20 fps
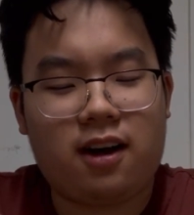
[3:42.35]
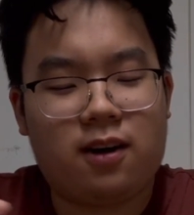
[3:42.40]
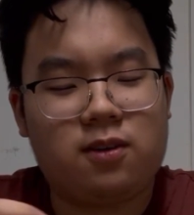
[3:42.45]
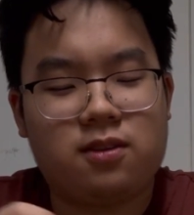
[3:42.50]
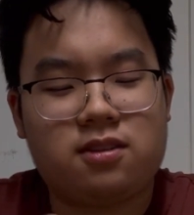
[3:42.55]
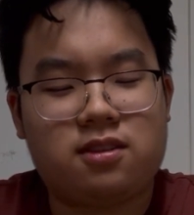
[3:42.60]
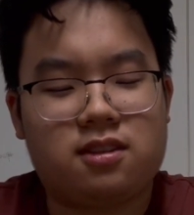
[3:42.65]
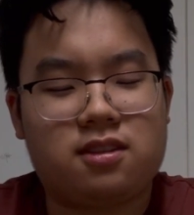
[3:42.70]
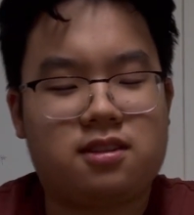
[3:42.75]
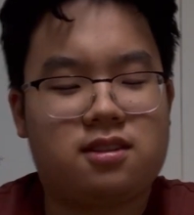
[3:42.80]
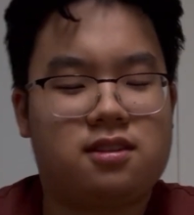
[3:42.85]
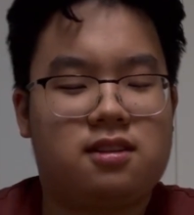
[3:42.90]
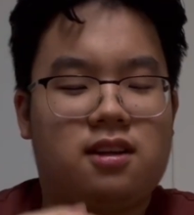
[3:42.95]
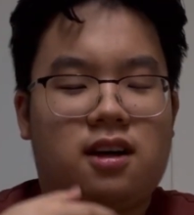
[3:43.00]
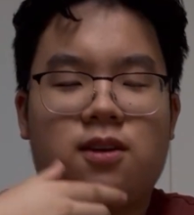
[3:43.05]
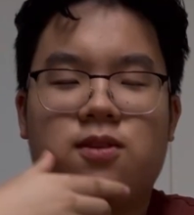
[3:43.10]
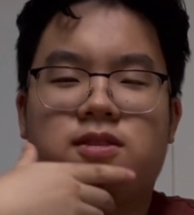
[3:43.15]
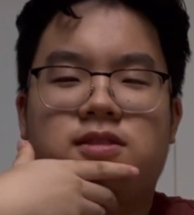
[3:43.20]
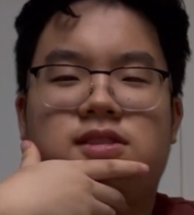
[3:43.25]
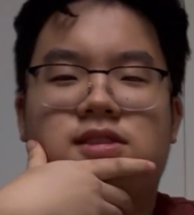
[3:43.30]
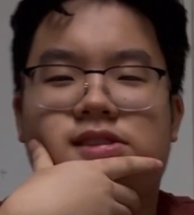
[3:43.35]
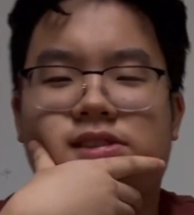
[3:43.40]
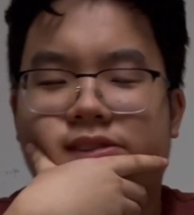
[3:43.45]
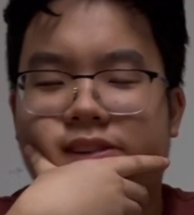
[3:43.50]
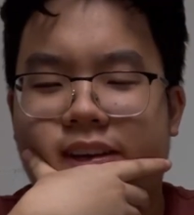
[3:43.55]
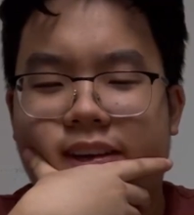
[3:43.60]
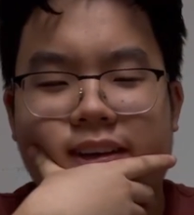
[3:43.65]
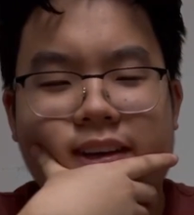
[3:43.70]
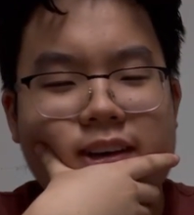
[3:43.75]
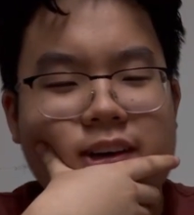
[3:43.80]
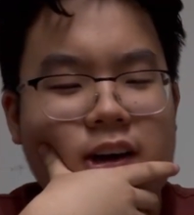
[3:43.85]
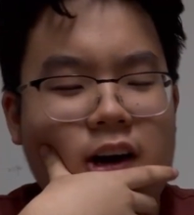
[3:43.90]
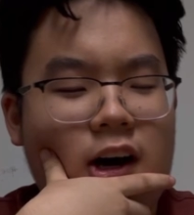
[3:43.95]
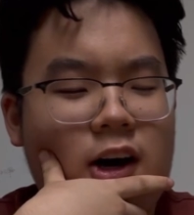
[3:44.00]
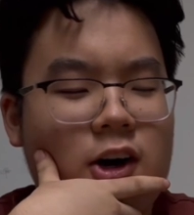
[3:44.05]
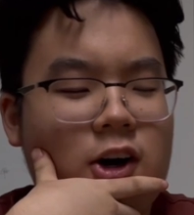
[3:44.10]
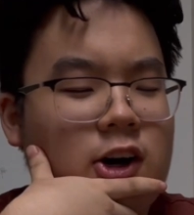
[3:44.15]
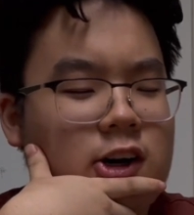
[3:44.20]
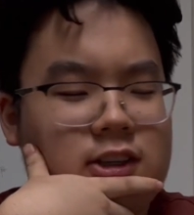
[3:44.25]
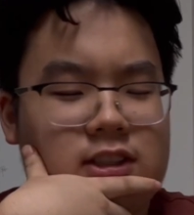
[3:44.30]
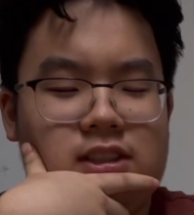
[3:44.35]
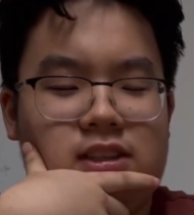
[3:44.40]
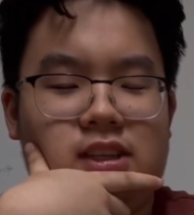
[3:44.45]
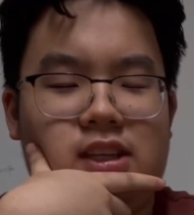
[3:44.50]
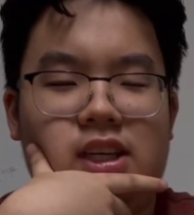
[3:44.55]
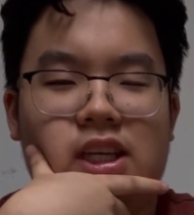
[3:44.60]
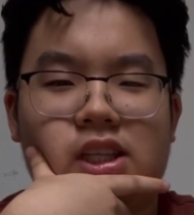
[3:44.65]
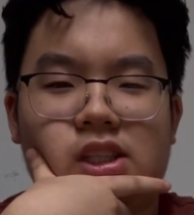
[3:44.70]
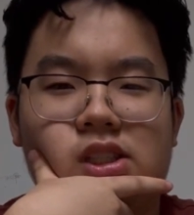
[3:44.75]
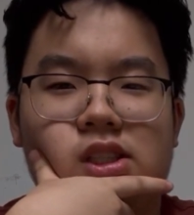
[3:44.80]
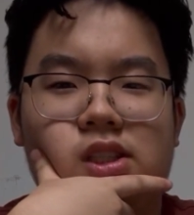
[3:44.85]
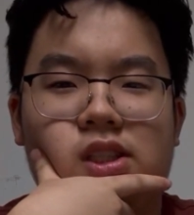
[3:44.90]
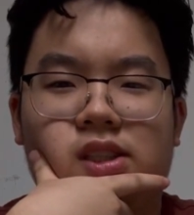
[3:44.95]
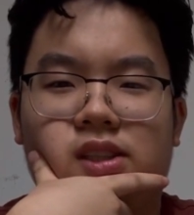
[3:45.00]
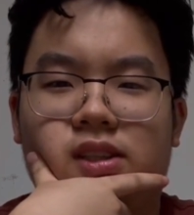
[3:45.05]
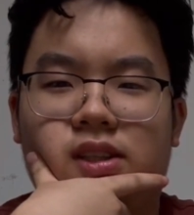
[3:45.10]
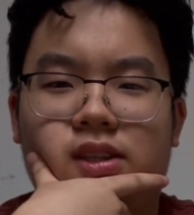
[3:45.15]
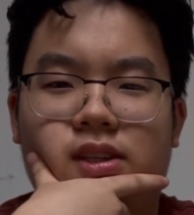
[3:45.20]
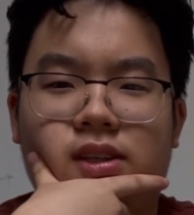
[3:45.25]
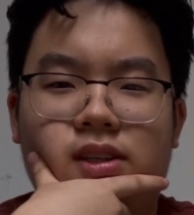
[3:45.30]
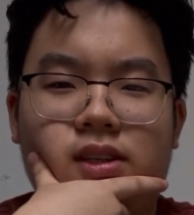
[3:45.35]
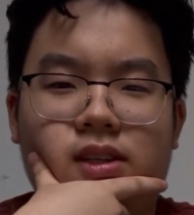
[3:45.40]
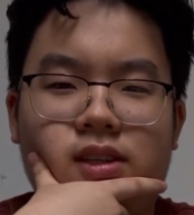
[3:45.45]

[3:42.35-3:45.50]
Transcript: was hooked instantly.